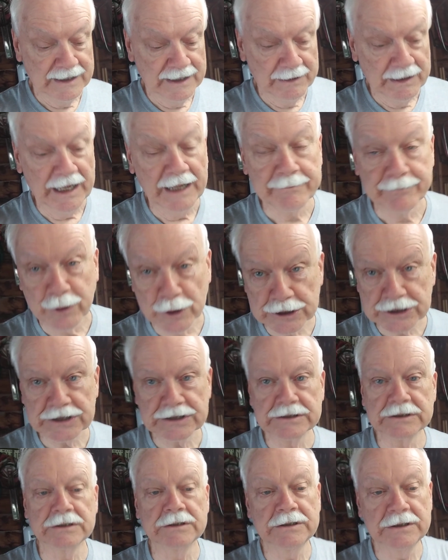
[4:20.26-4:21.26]
and
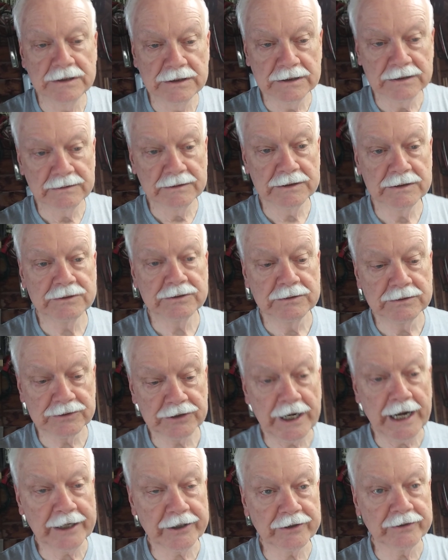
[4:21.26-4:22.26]
push the
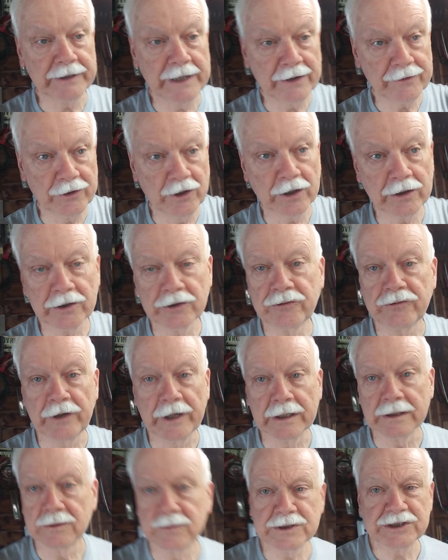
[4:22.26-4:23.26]
tractor out onto the
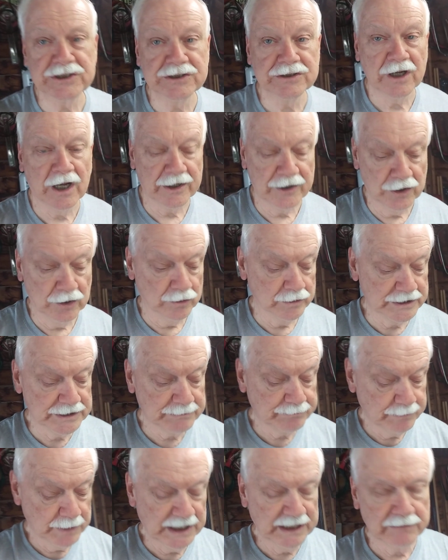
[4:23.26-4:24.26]
trailer, which is not huge.
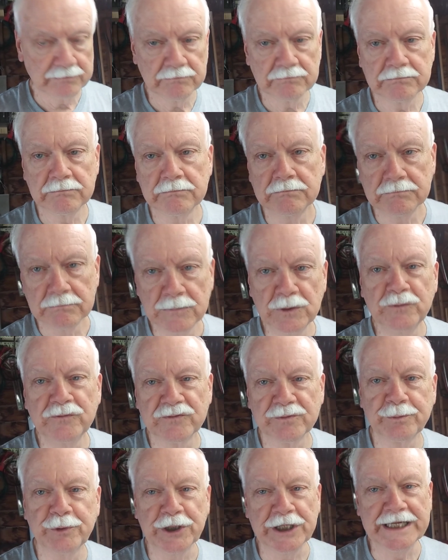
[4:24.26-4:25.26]
It
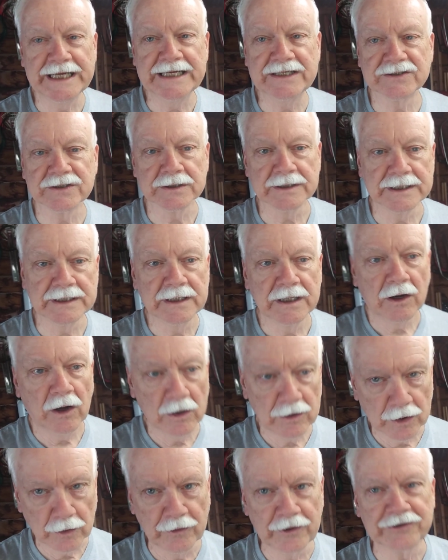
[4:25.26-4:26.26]
moves pretty easily,
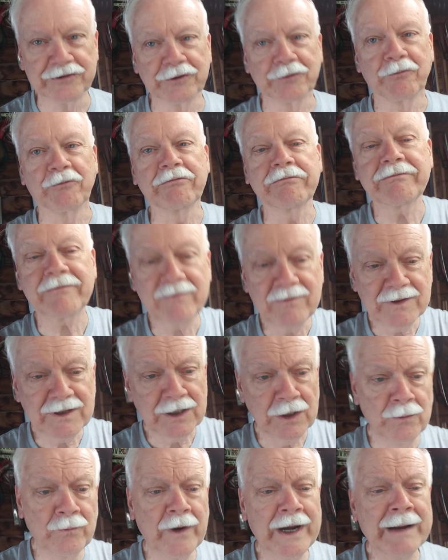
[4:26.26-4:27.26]
although this
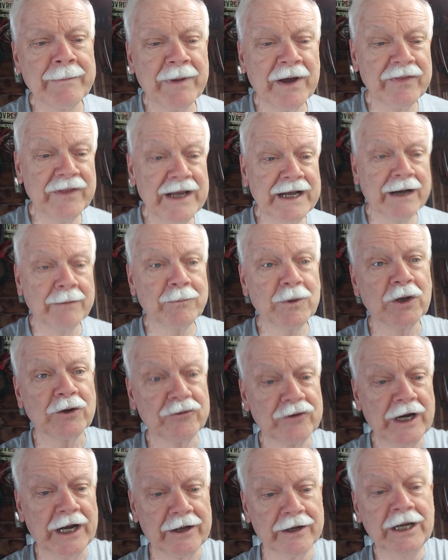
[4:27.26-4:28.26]
ramp, I think I'm going to
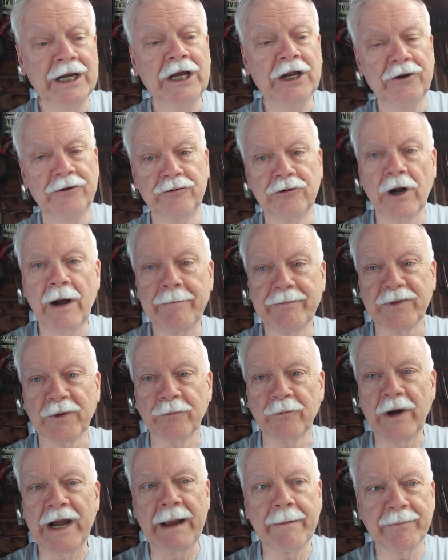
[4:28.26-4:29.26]
try to drop the
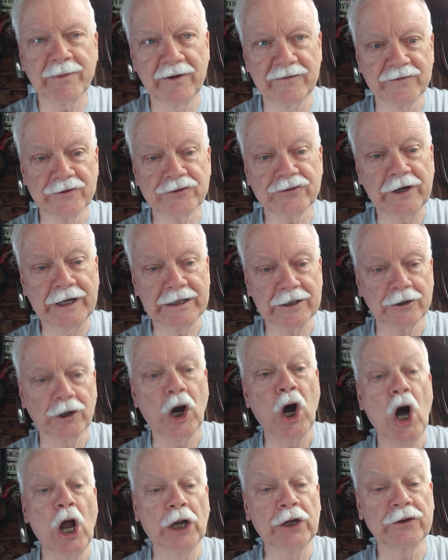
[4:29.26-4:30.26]
ramp of the trailer
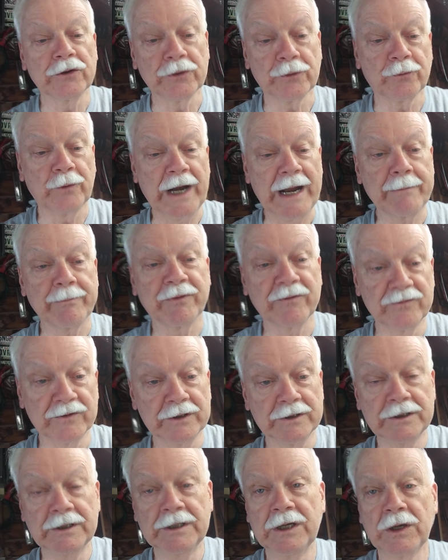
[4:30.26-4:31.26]
onto the ramp of
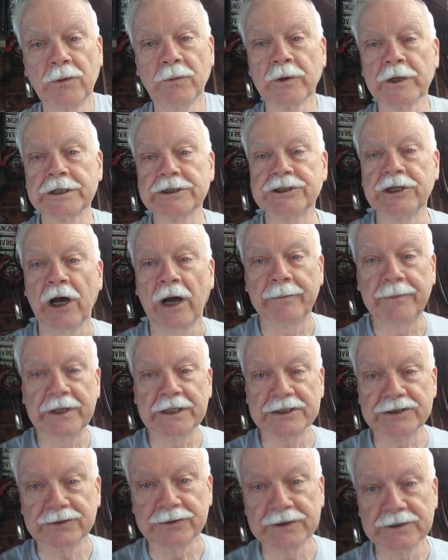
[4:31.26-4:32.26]
the workshop
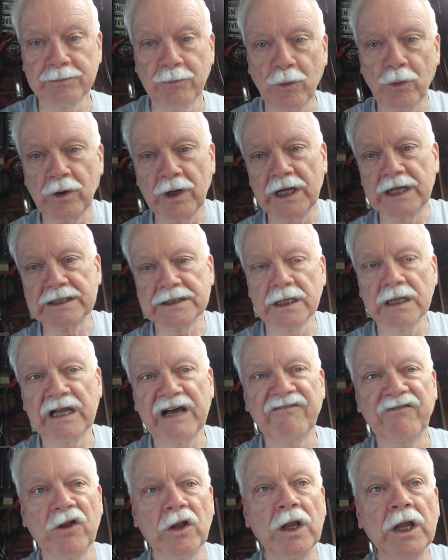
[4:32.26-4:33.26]
here so it's more or less
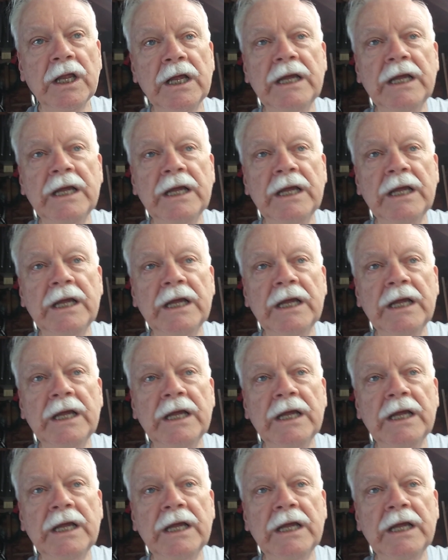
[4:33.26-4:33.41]
level.